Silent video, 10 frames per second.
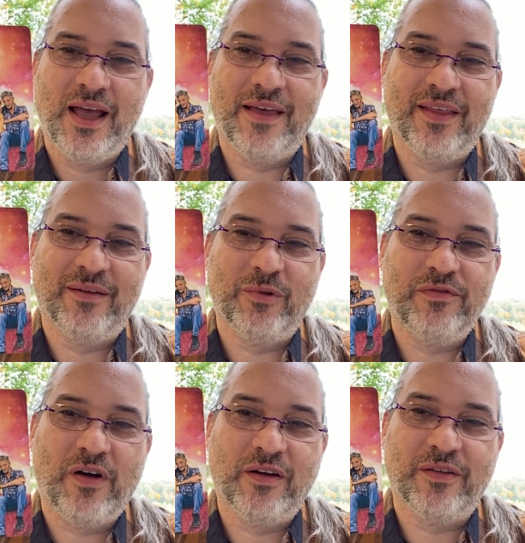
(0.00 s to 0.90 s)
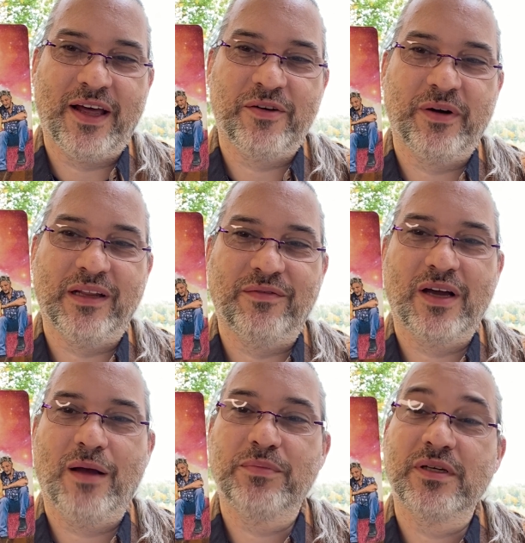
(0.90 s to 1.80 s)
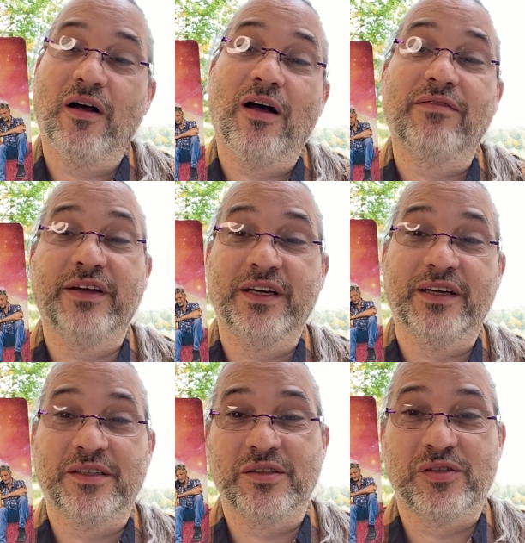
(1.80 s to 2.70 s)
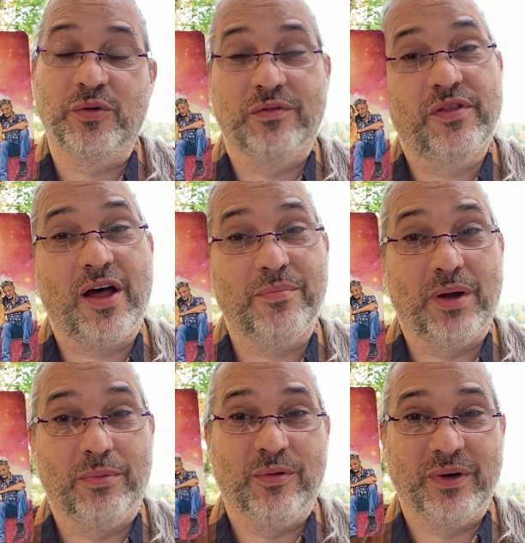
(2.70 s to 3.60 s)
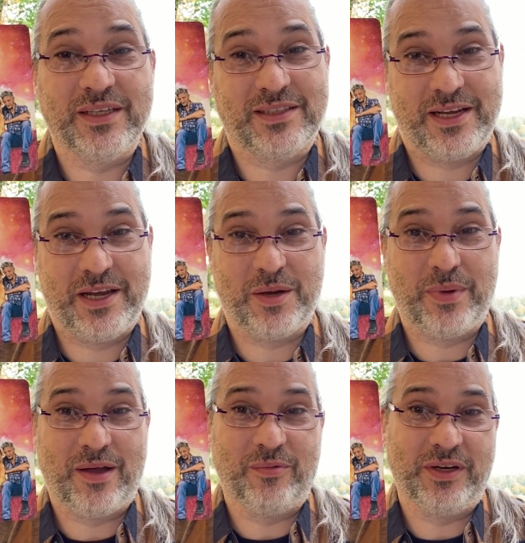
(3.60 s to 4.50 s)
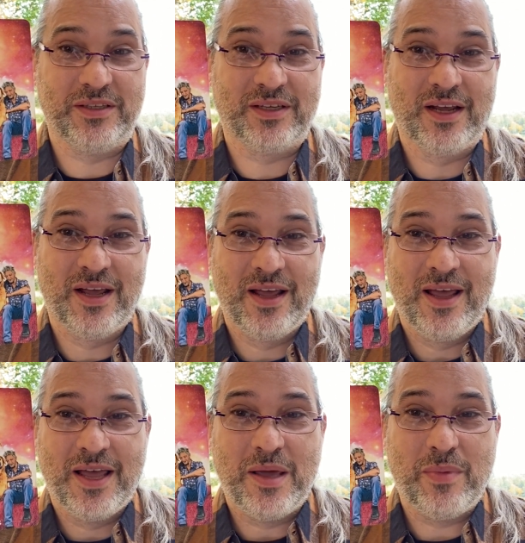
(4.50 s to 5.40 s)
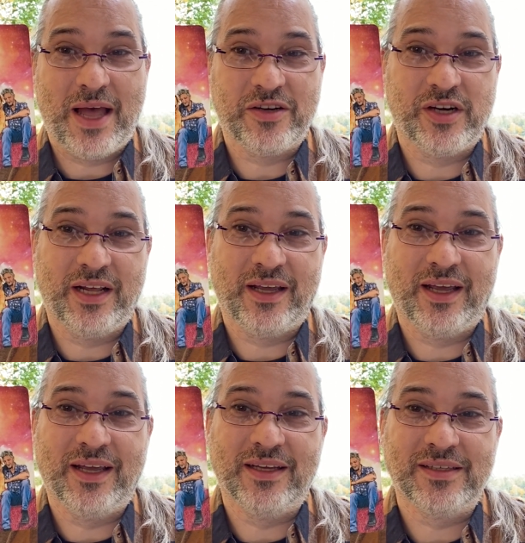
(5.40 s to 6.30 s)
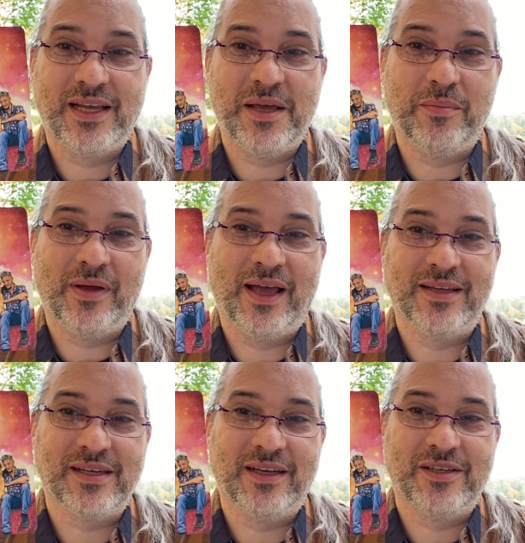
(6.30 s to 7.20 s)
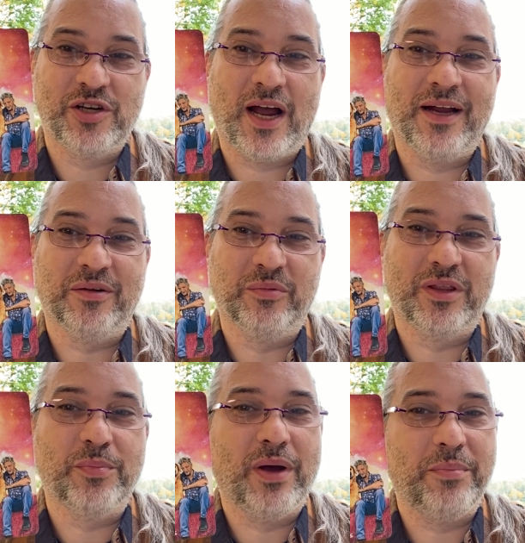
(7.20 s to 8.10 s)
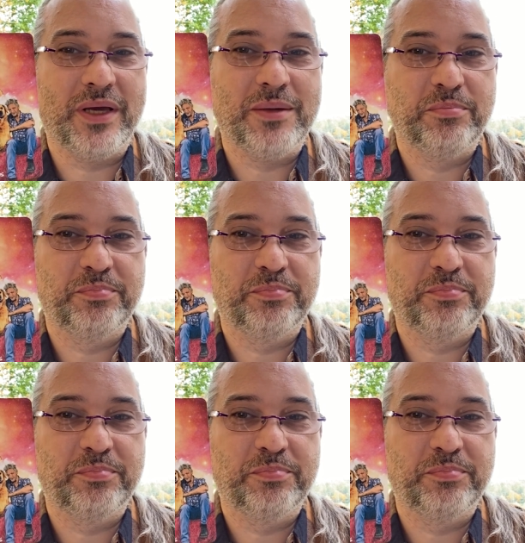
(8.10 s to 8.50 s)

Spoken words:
And then we follow that trail of cups off into his sort of thought bubble. What he's thinking about, what he's imagining is him as a child with a puppy.